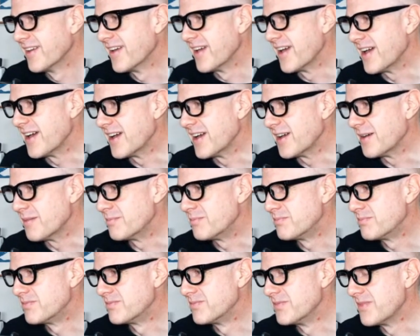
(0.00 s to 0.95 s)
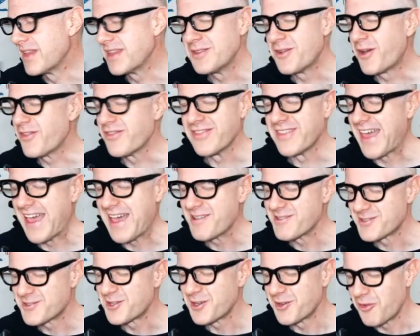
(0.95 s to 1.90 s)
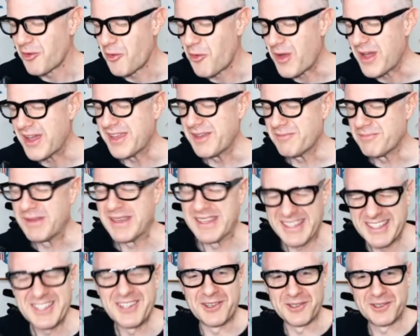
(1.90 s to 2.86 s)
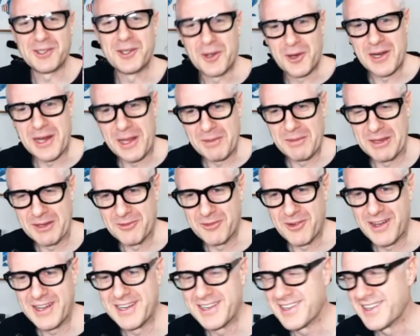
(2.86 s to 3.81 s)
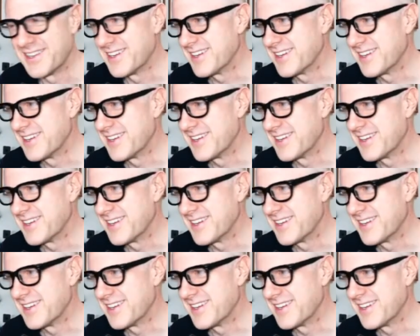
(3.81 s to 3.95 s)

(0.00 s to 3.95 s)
And not in that sort of a way, but you know what I mean, right?